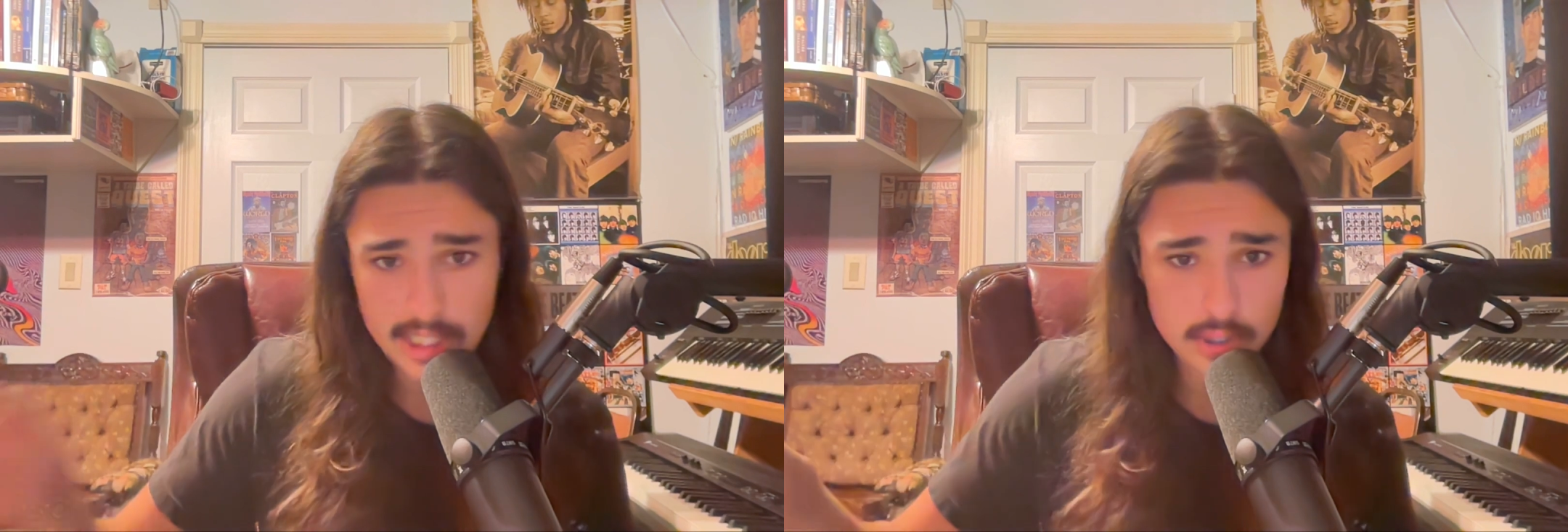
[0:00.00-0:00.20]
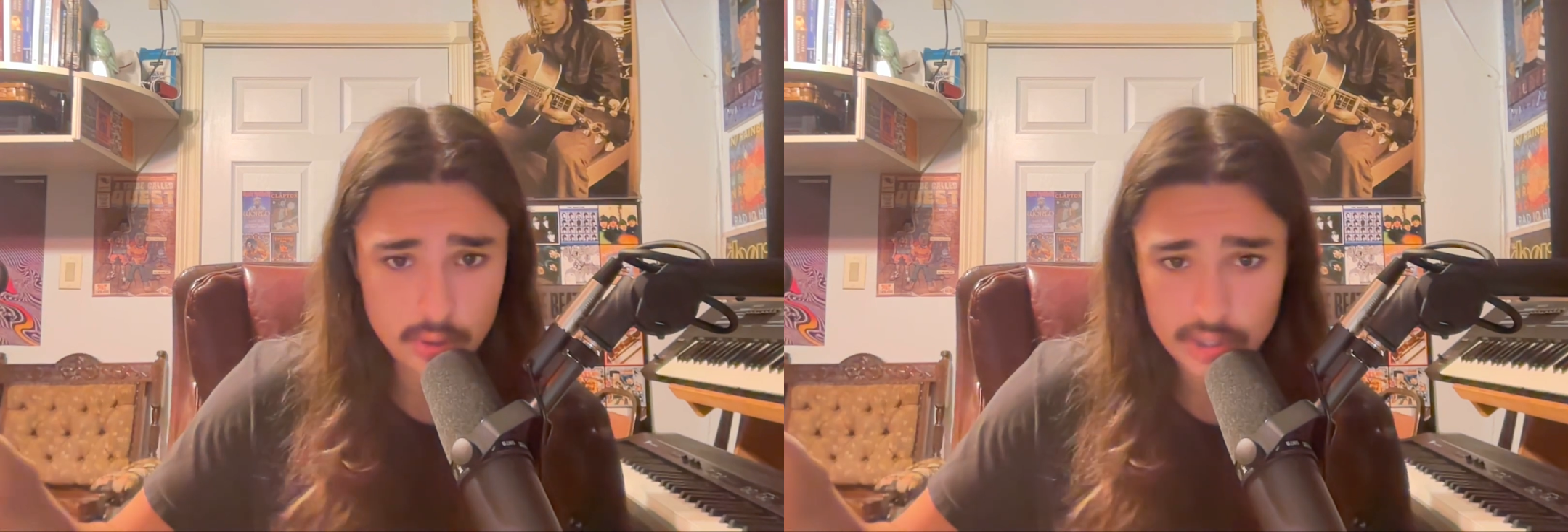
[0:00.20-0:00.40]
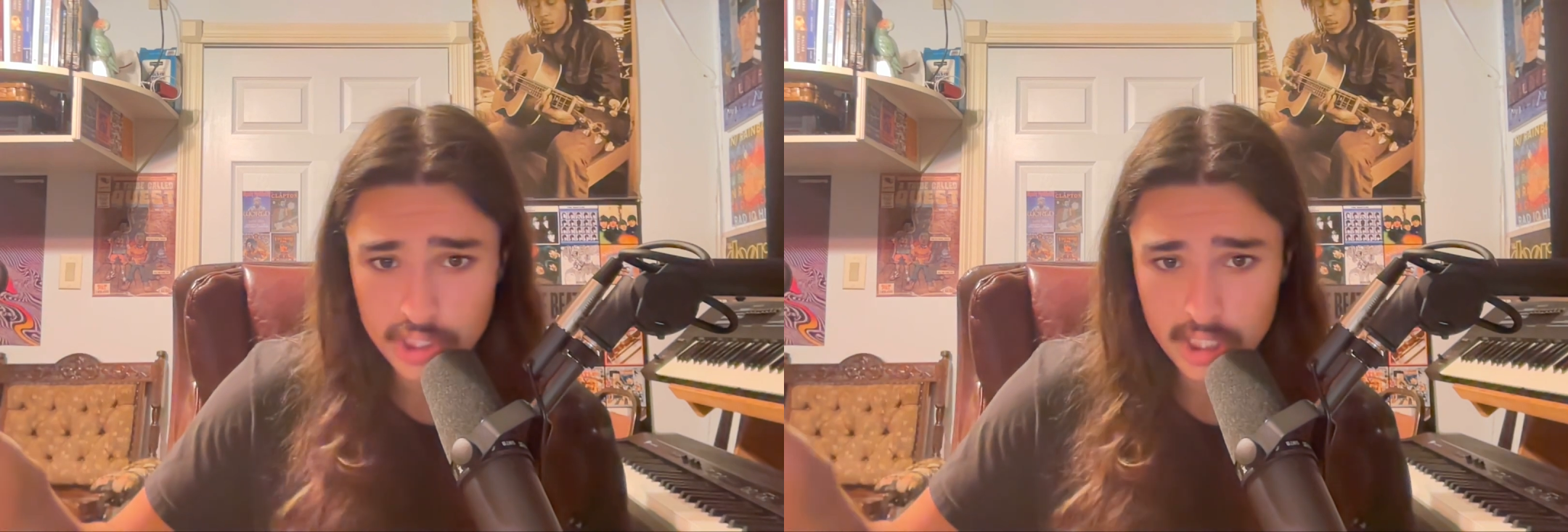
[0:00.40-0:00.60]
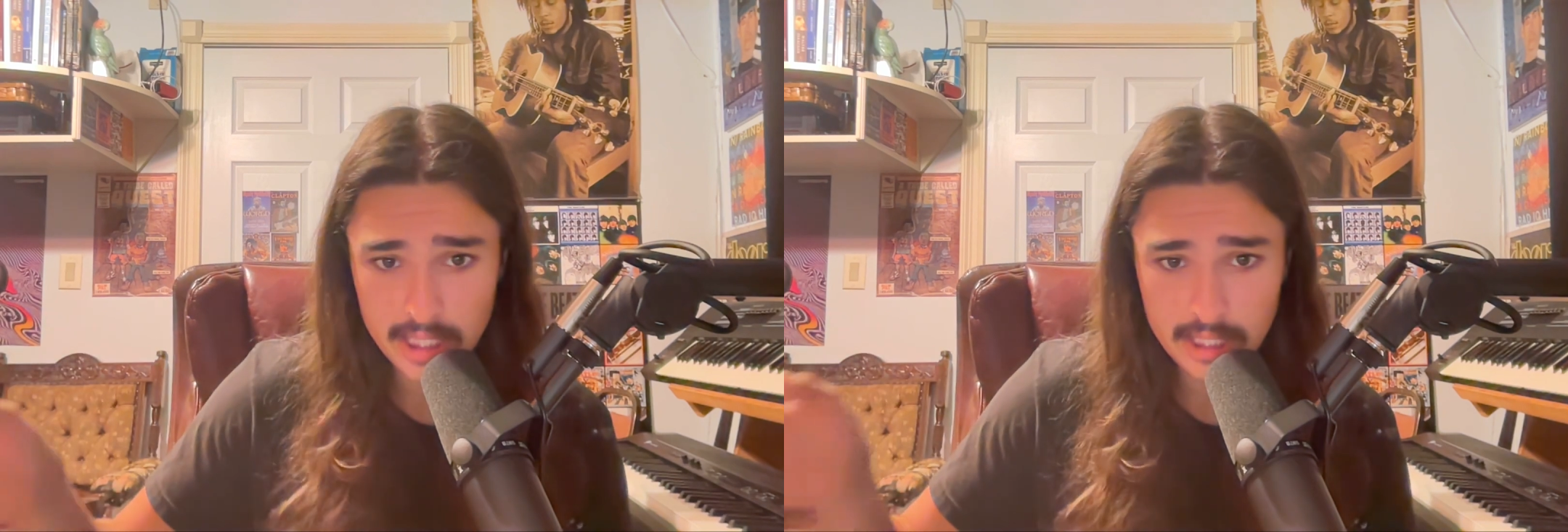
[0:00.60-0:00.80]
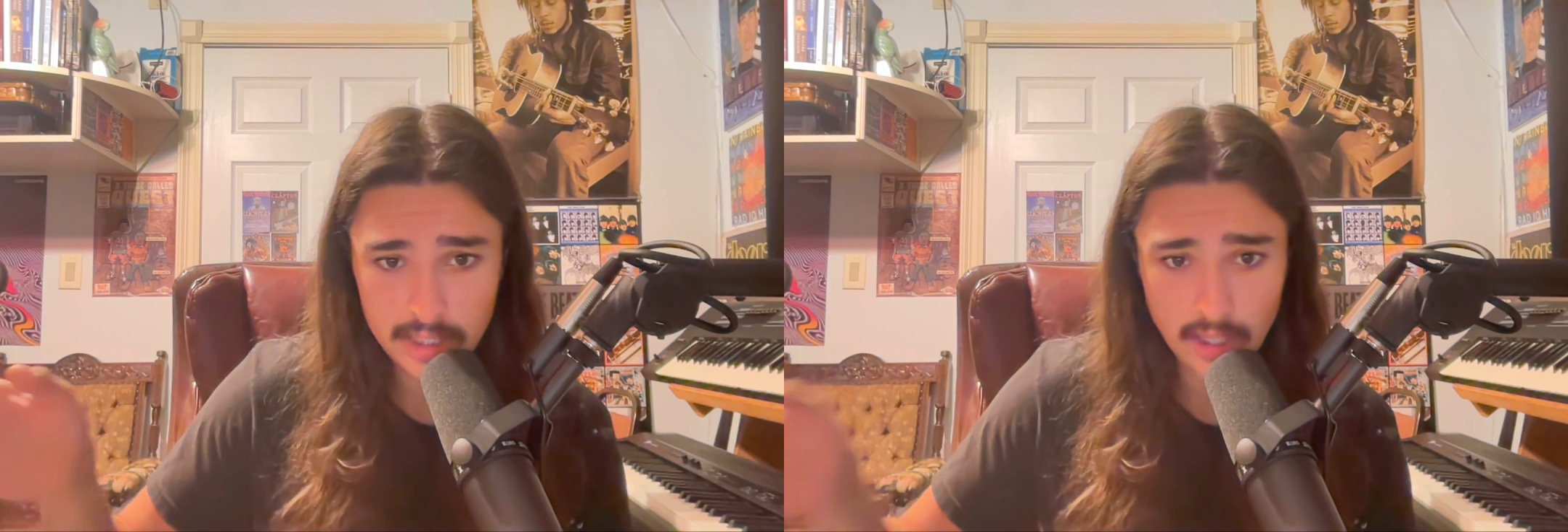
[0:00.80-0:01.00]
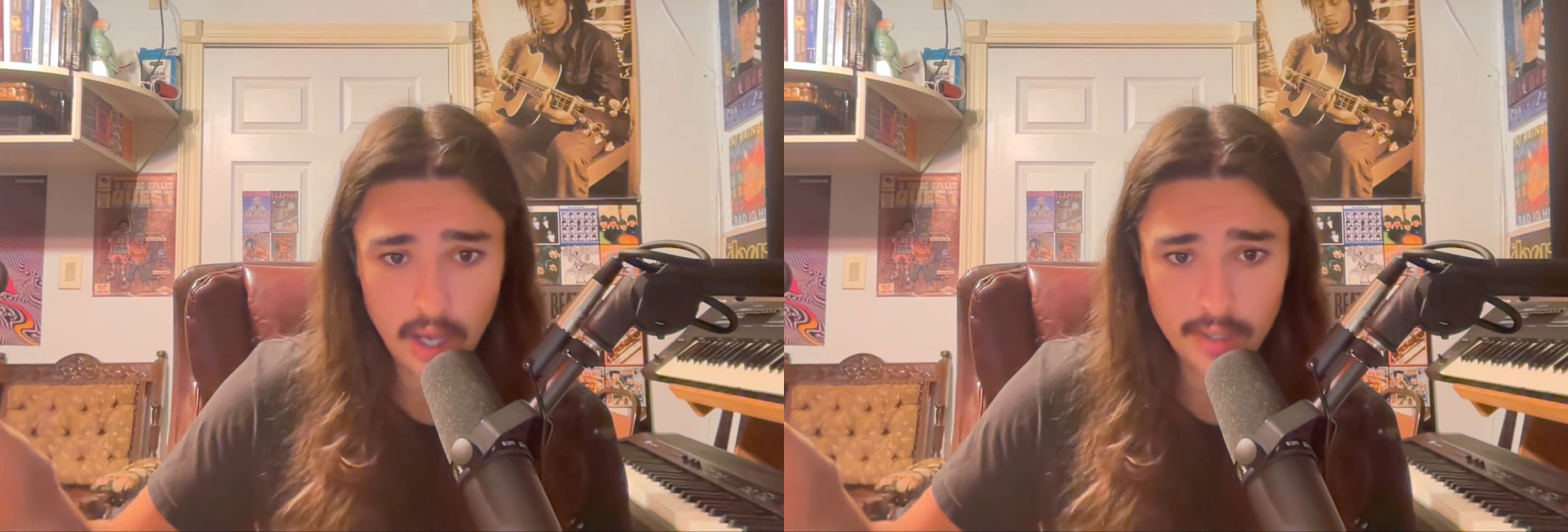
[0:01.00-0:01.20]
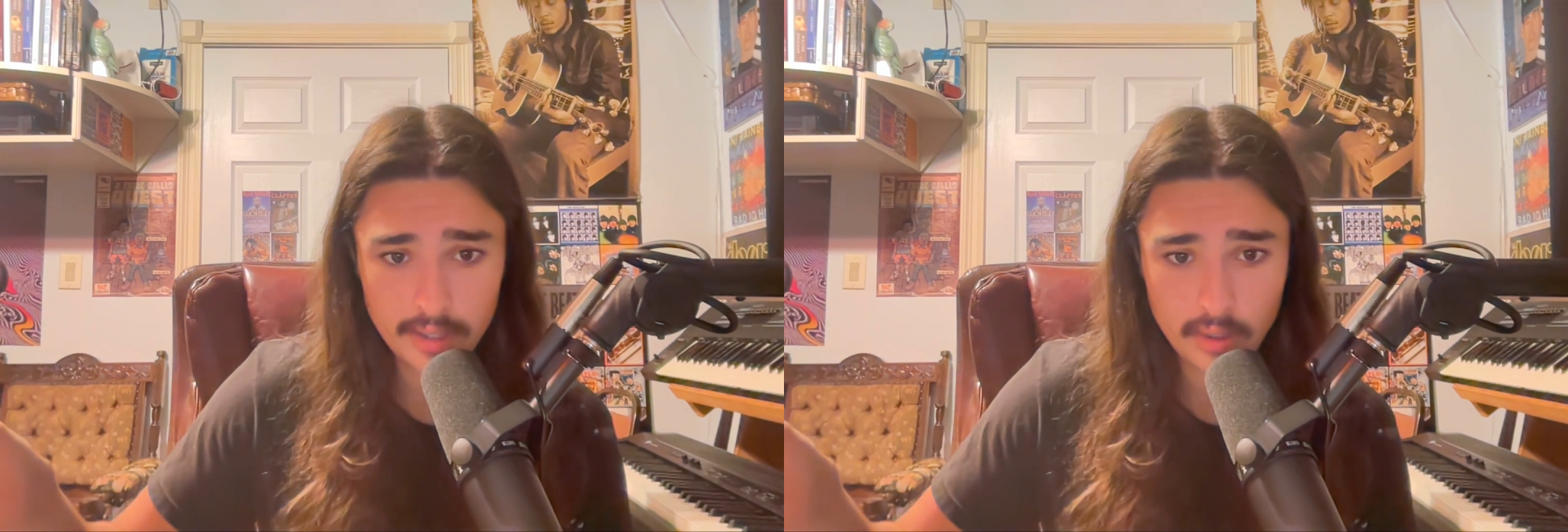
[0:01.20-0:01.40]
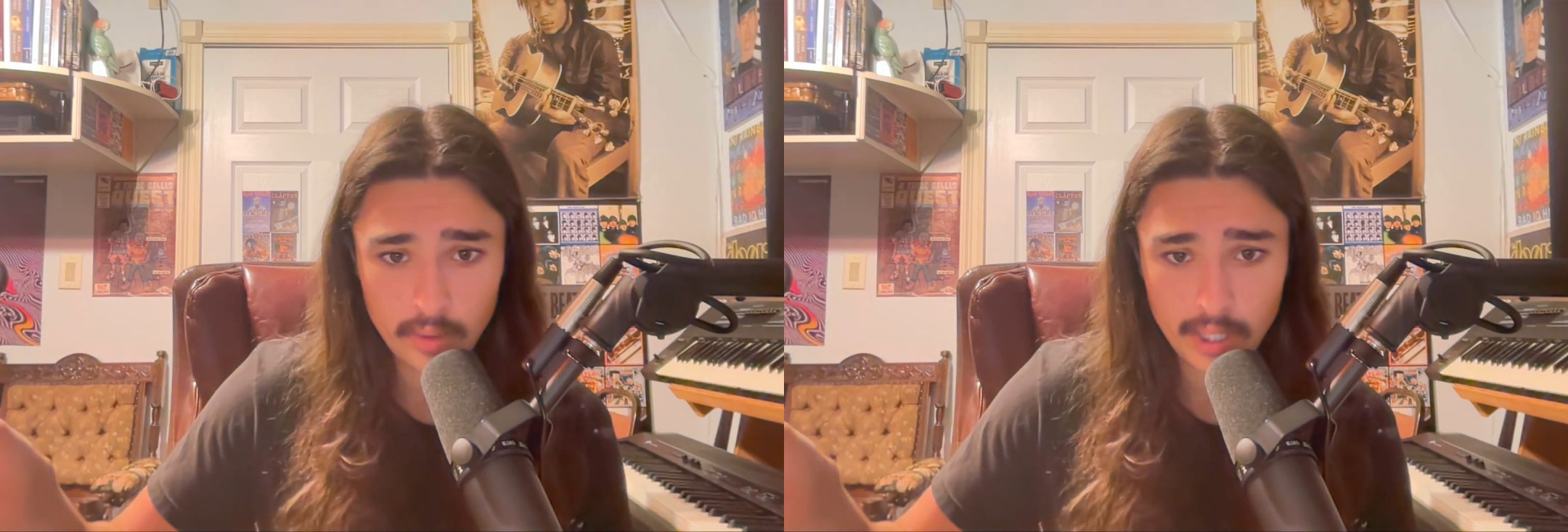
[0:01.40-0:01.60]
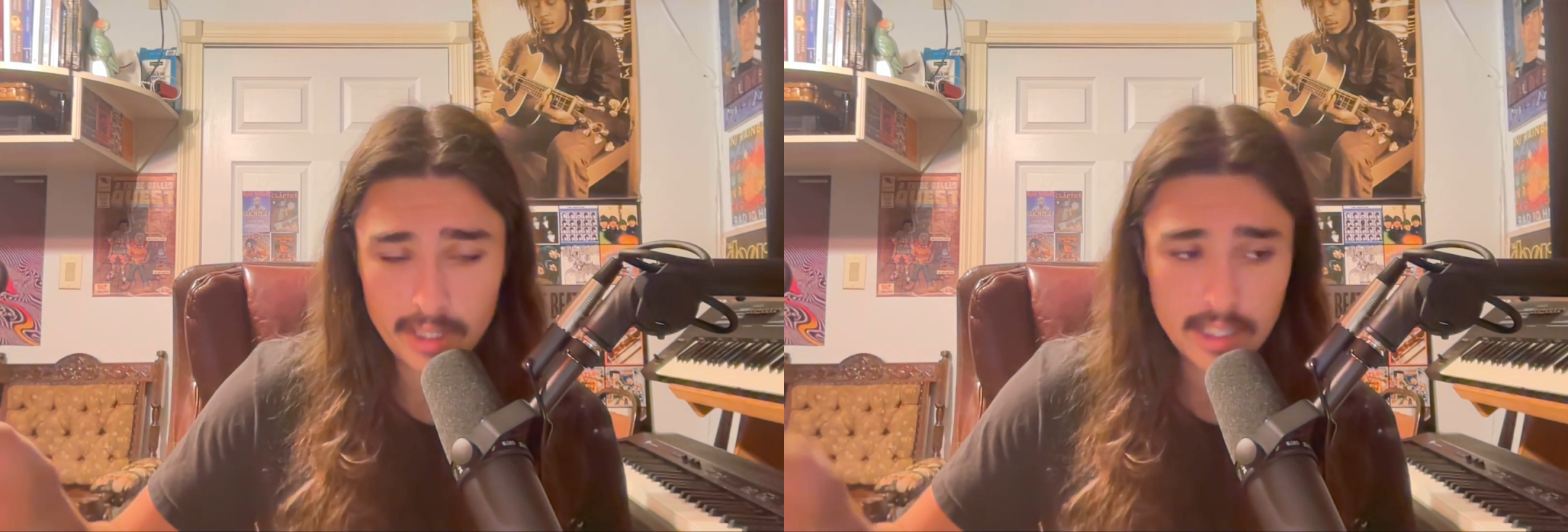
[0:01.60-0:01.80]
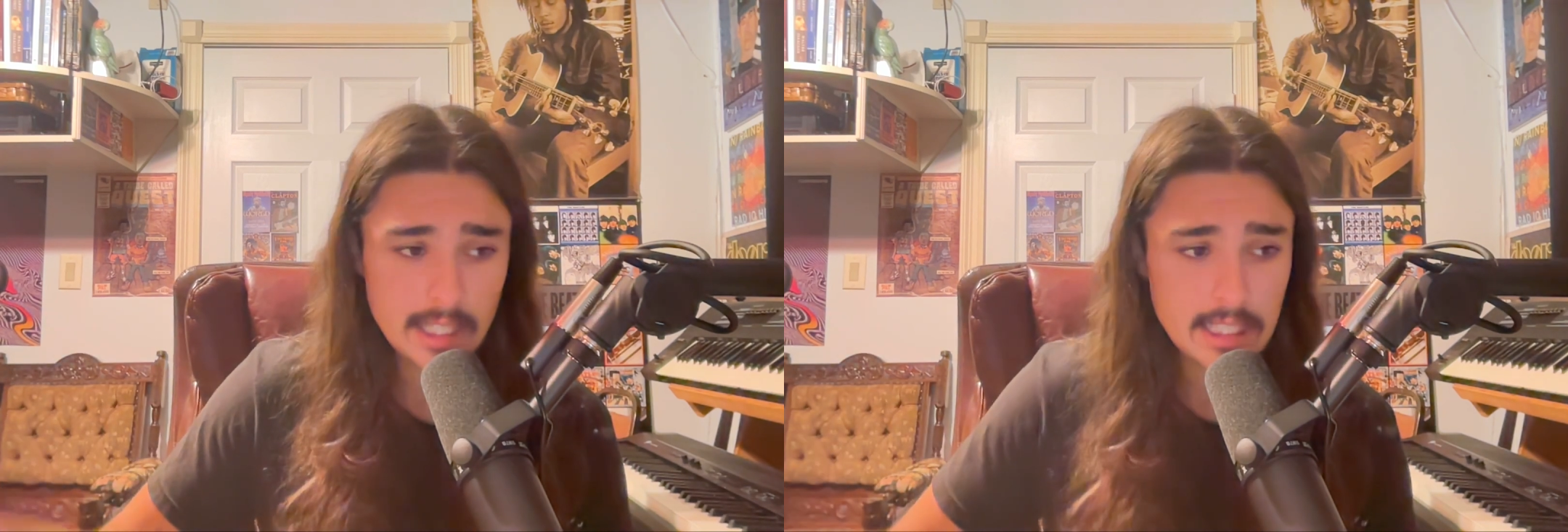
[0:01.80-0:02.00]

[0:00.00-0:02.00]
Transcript: interesting thought, okay?